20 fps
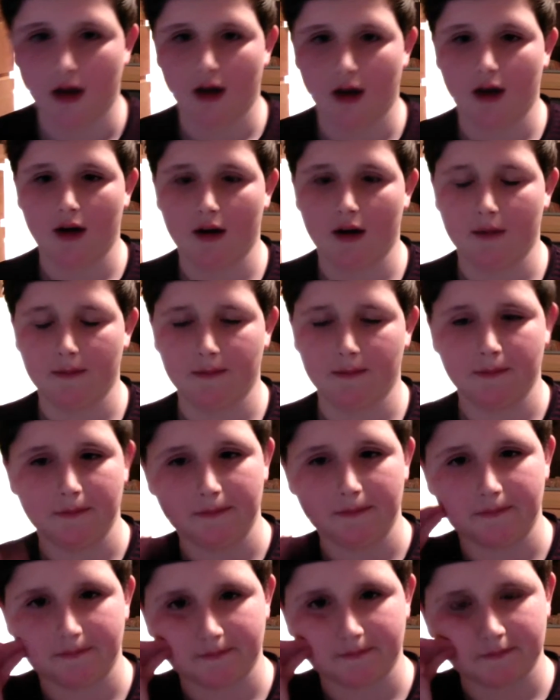
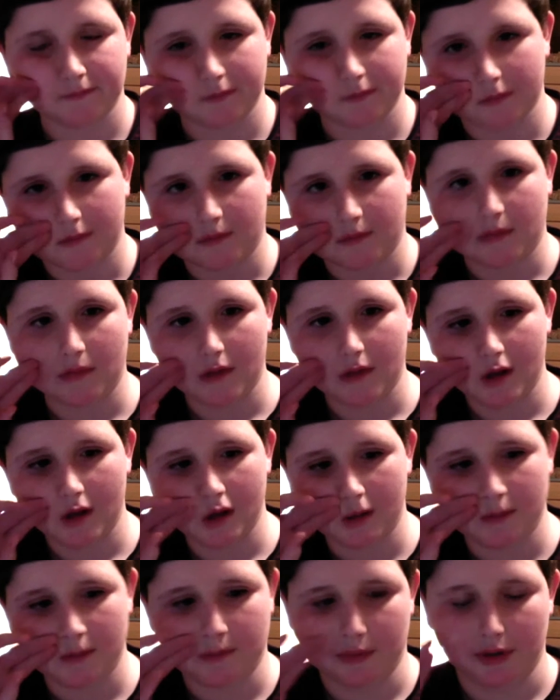Um,
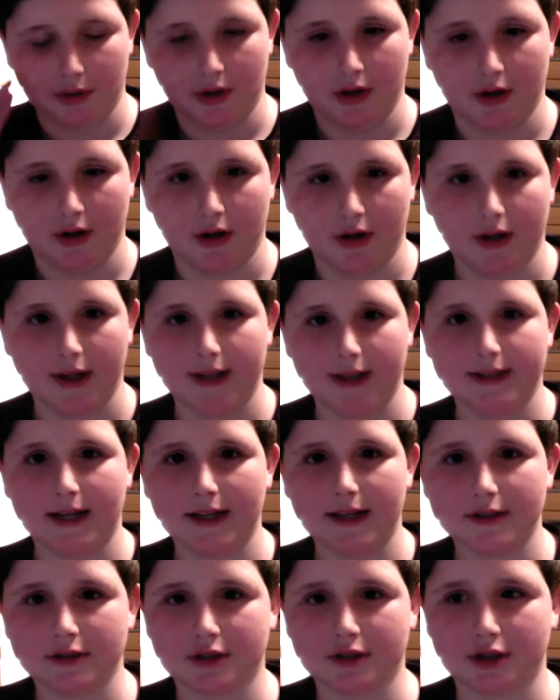but he
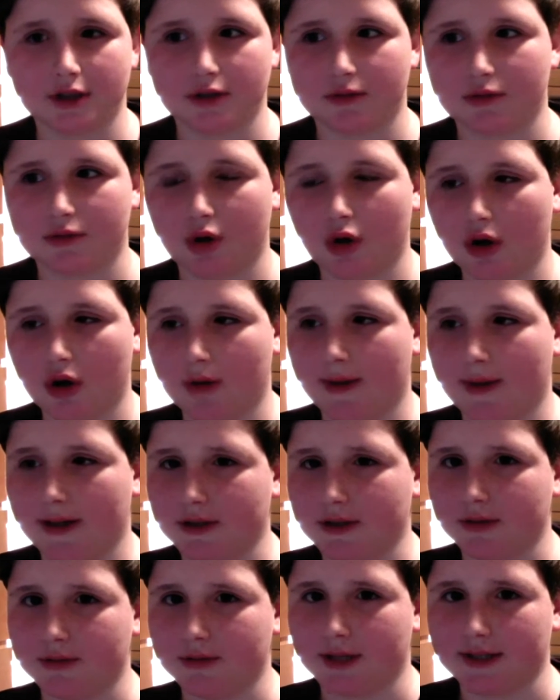tends to talk about a
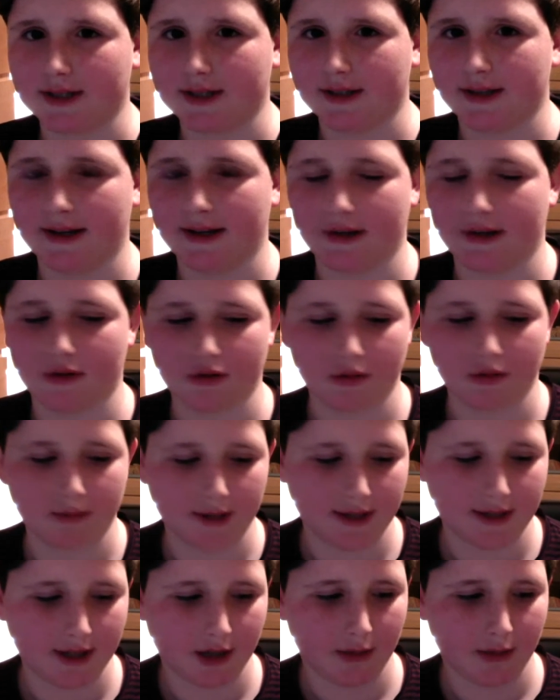subject and then he'll
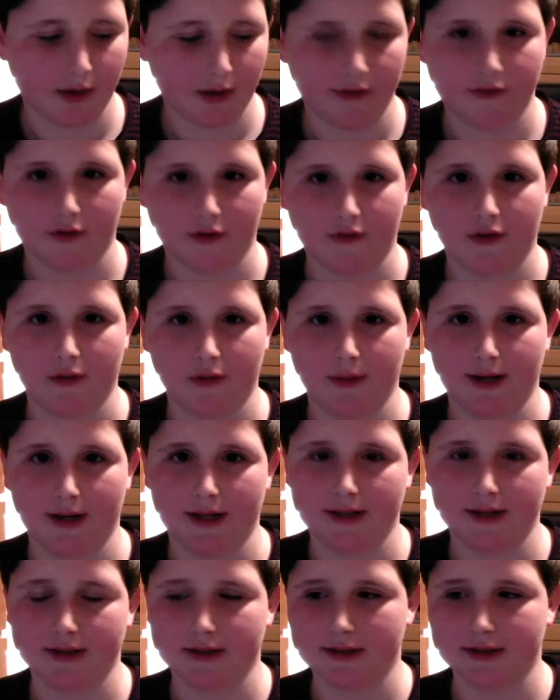completely go off for a few
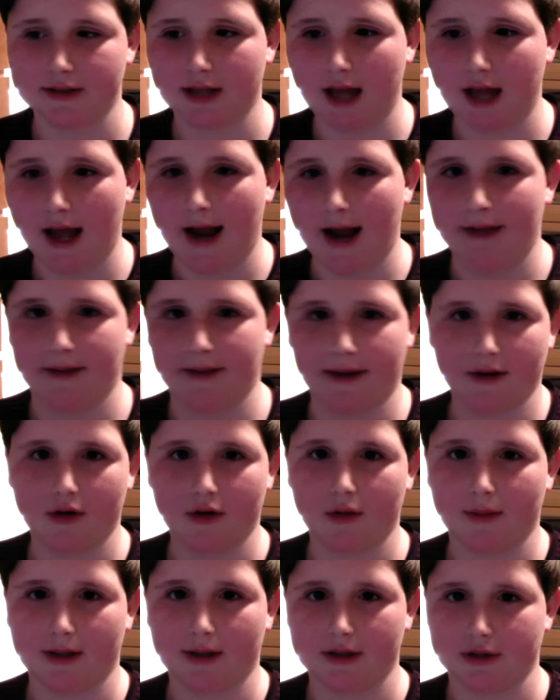minutes and then he'll
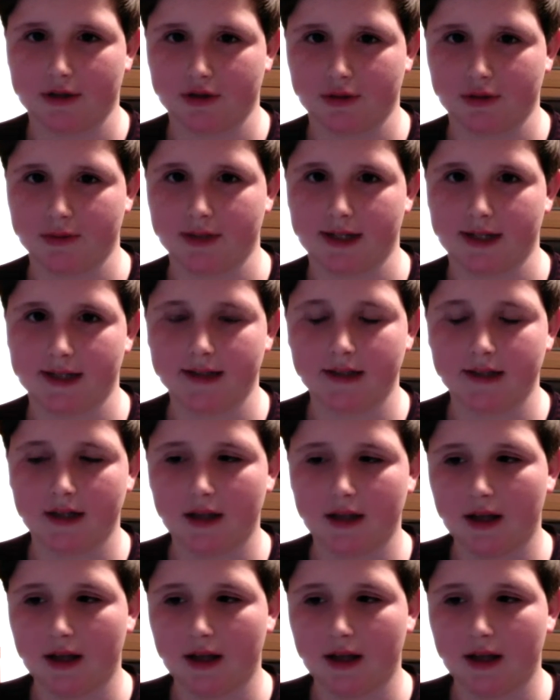come back to the subject.